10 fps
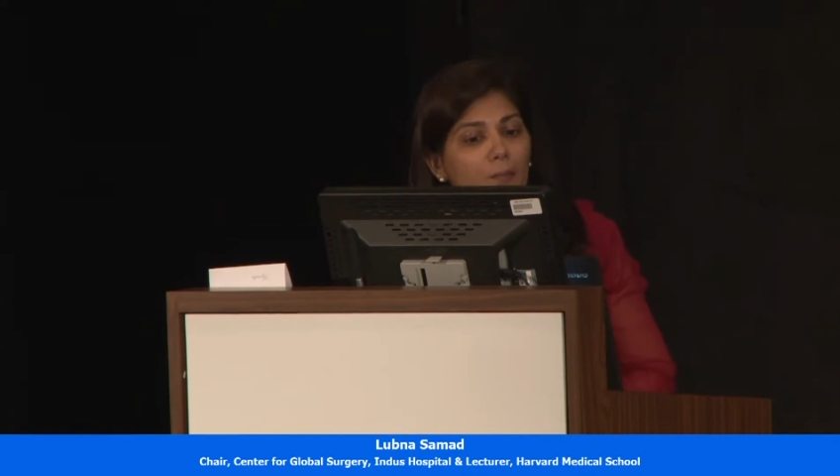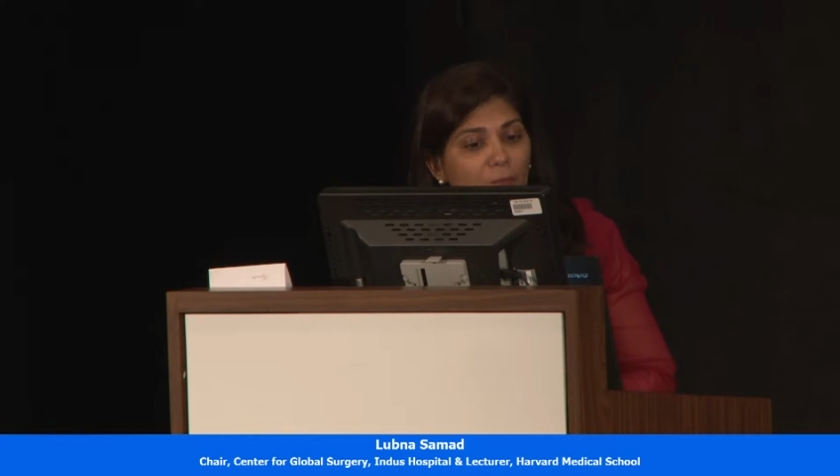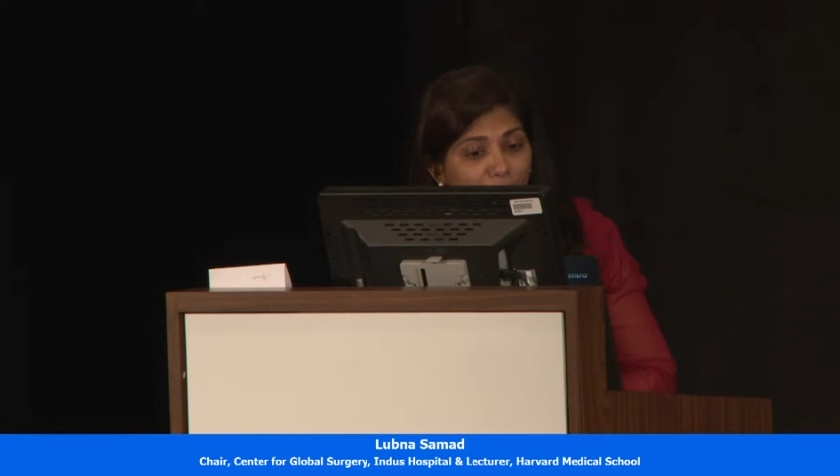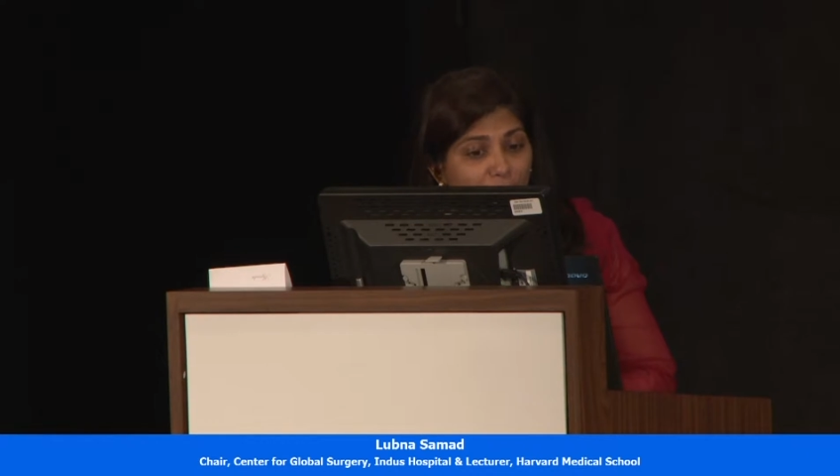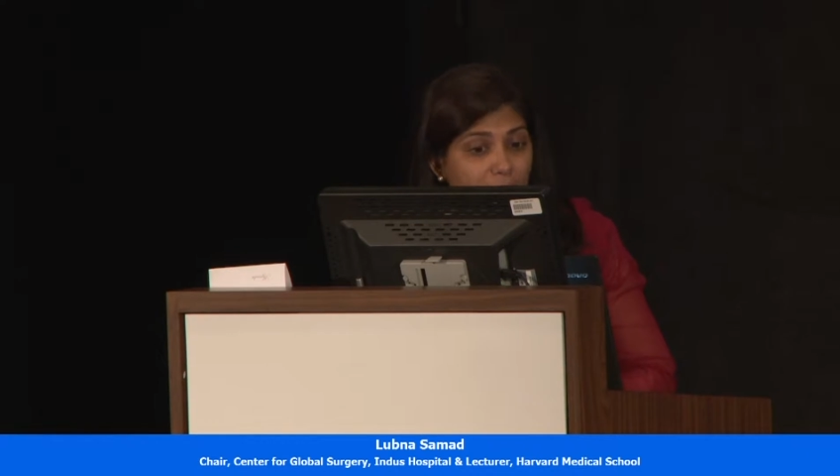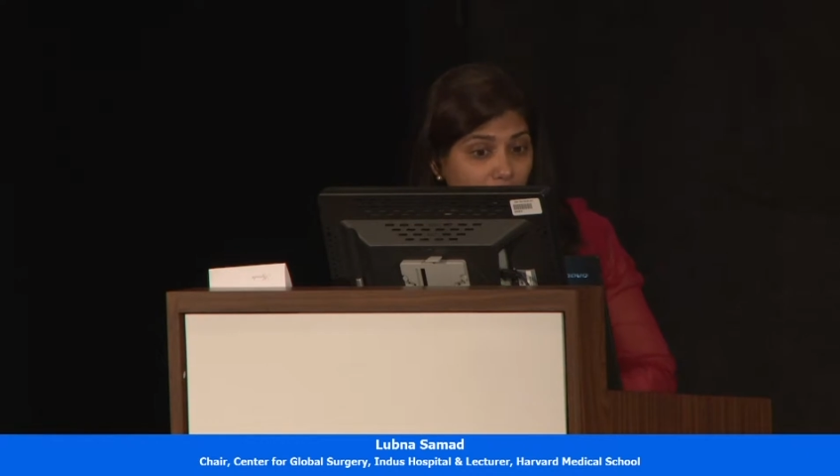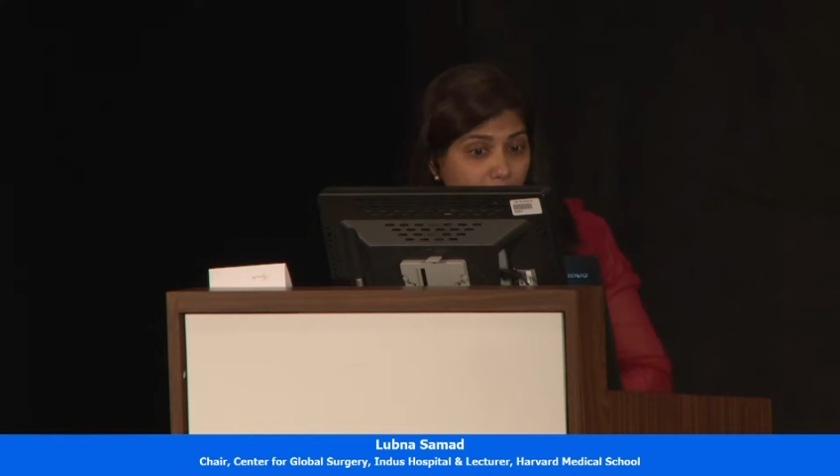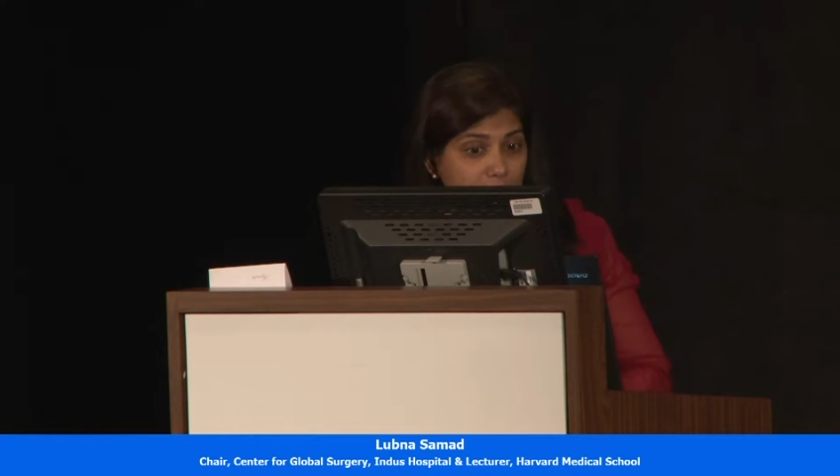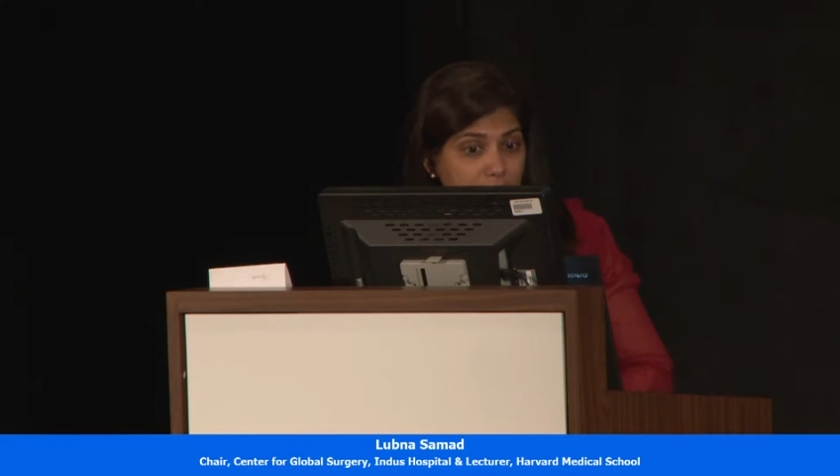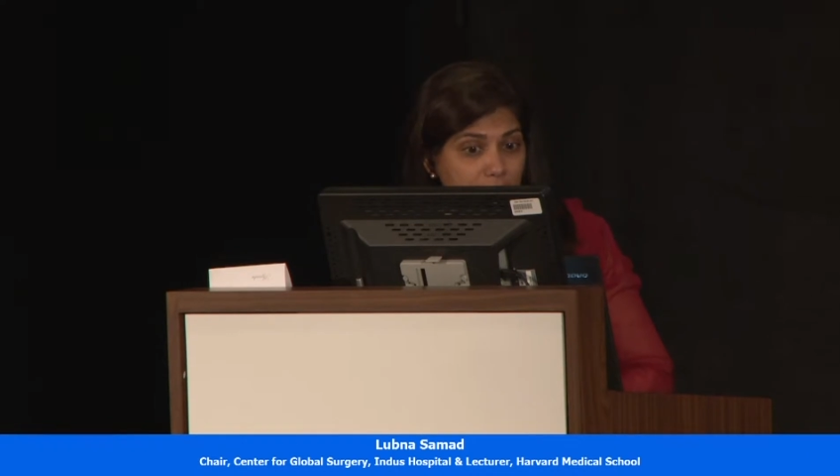very
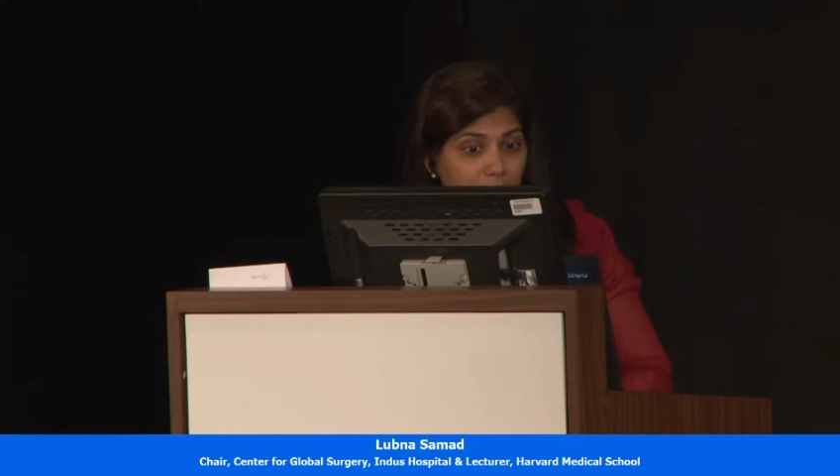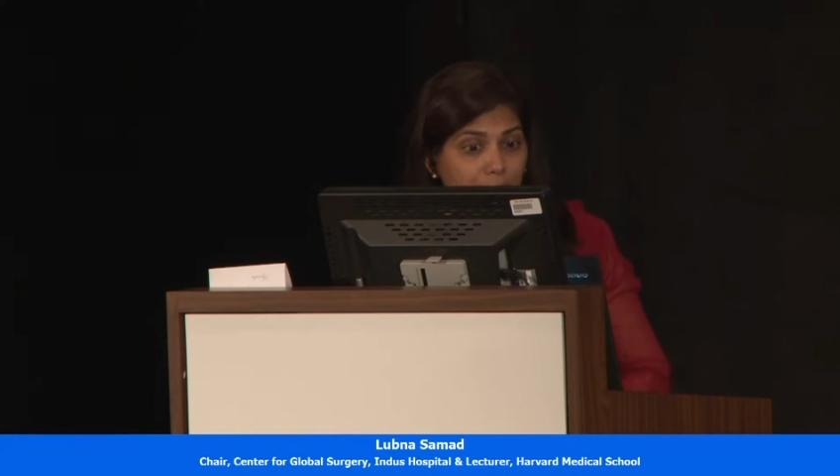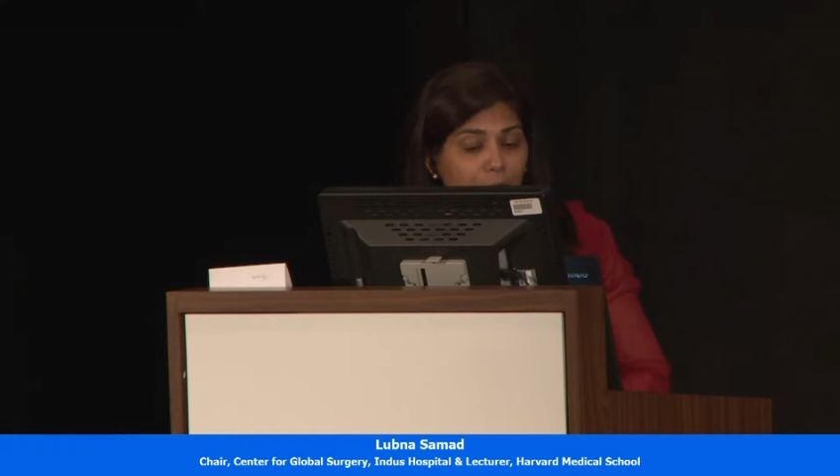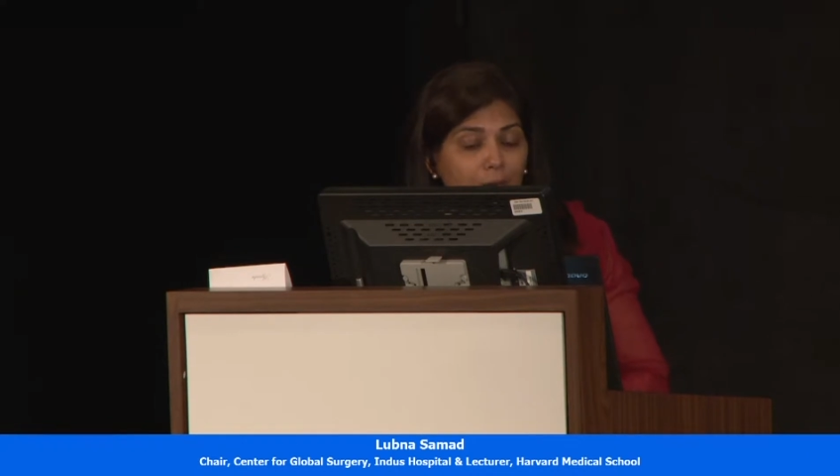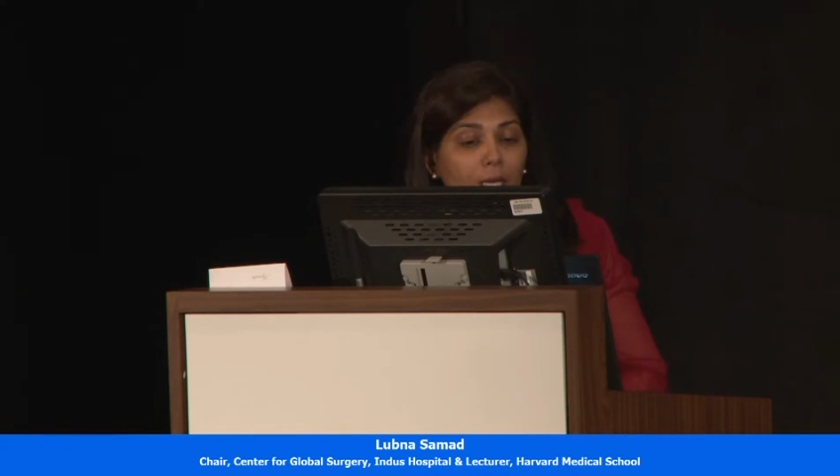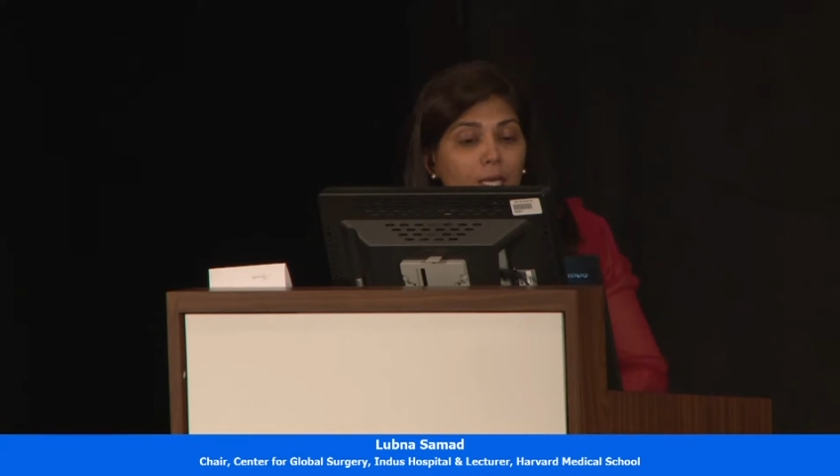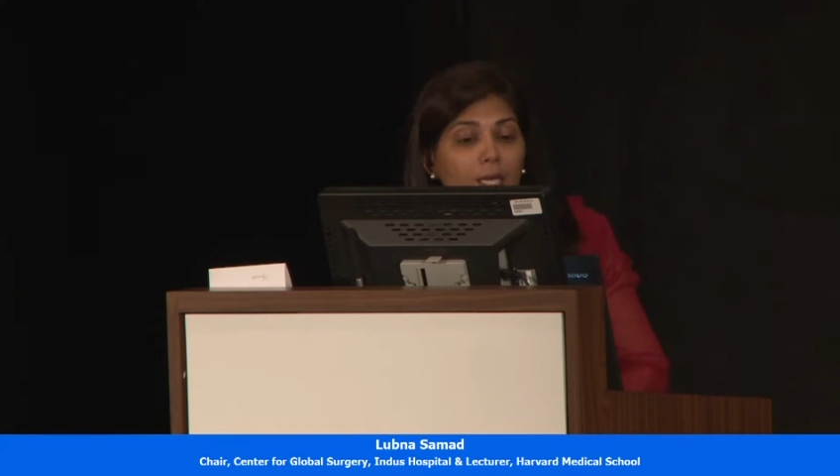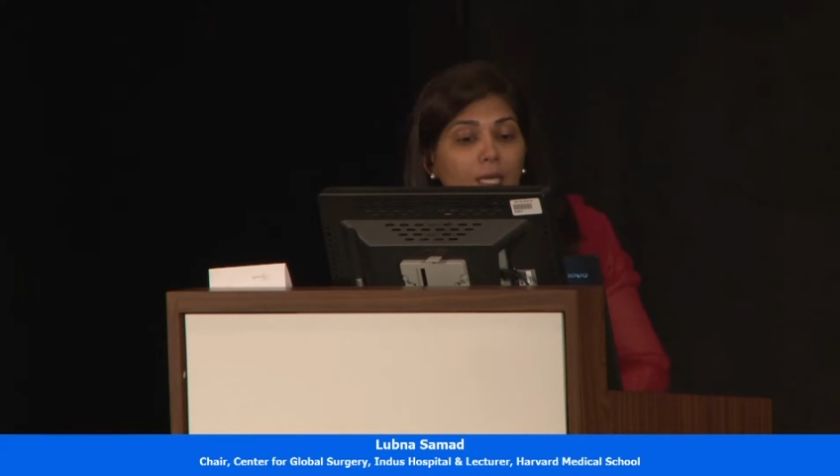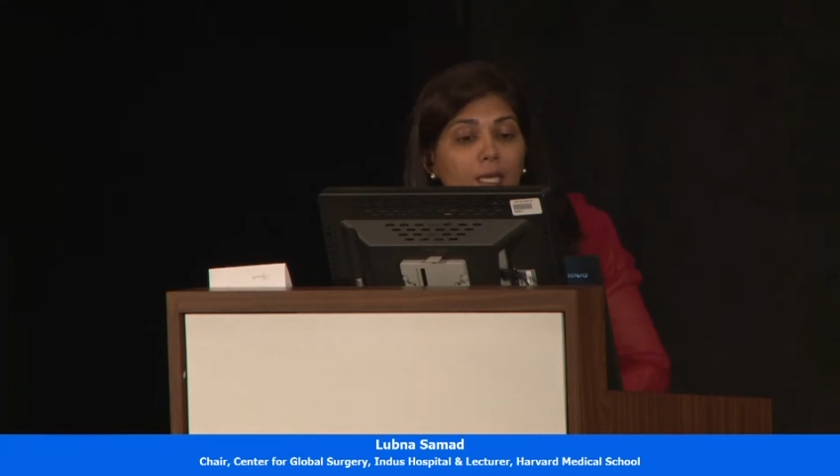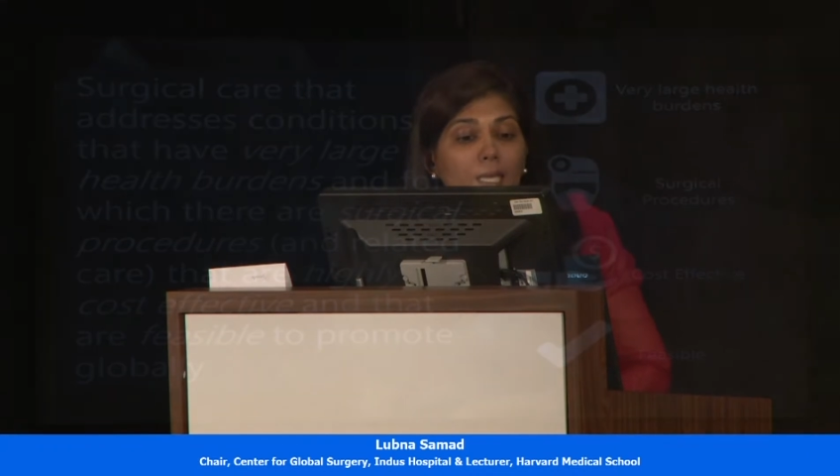nicely.
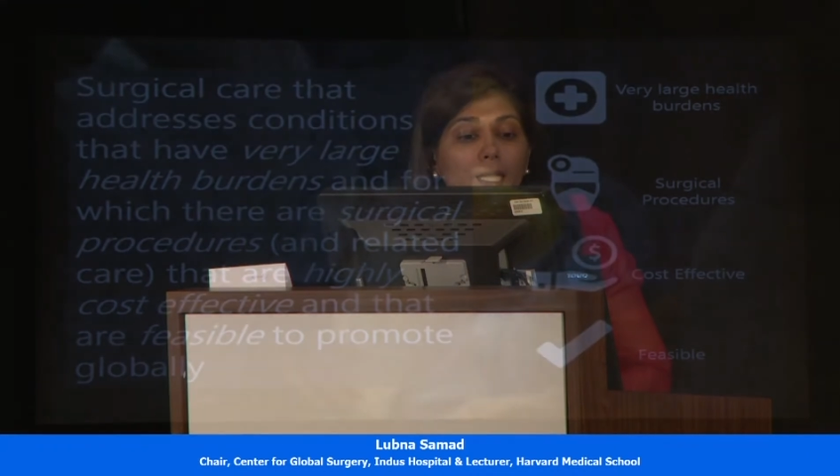It